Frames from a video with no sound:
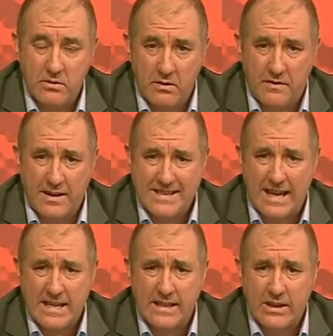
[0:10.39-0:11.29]
Who
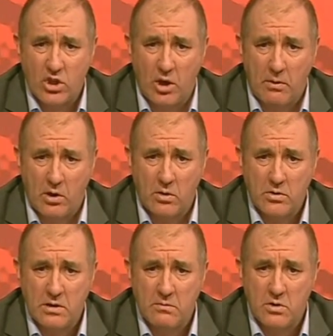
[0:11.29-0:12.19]
fantastic job. Of
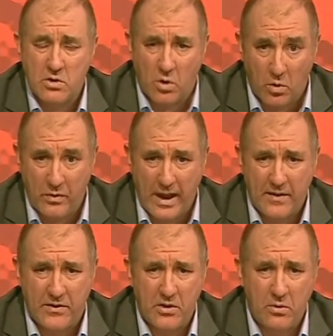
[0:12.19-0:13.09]
course, it was all
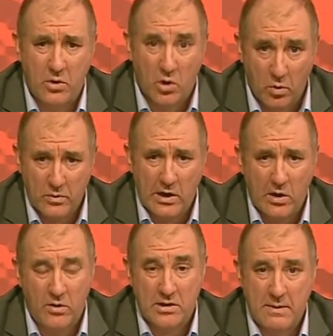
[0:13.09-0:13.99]
down to Courtney
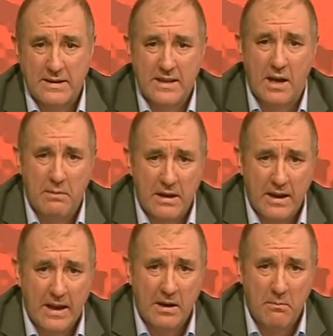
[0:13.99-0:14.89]
Laws messing up in
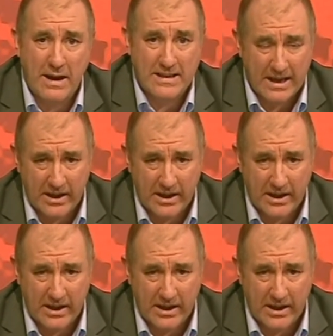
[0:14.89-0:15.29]
the England match.